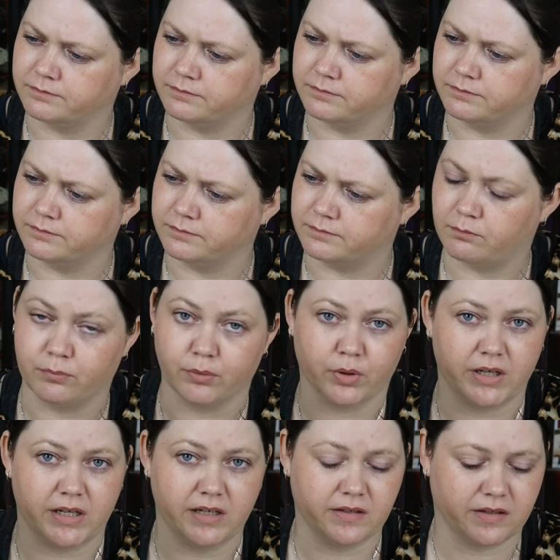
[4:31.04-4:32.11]

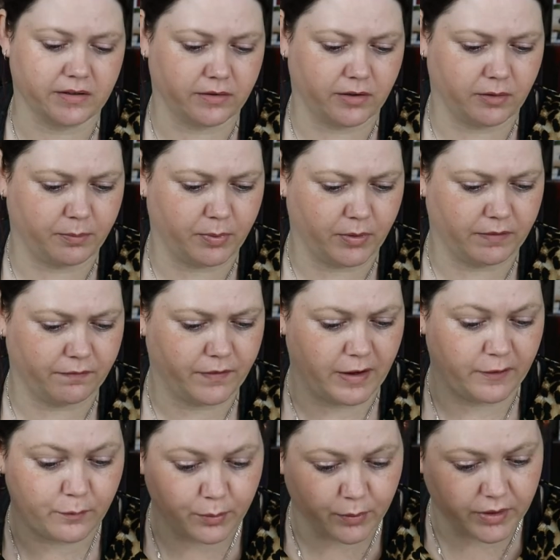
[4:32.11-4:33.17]
Breeze,
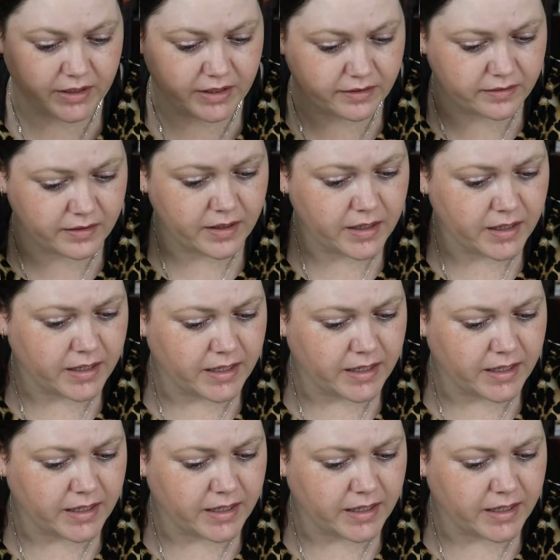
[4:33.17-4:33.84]
0.5 Breeze.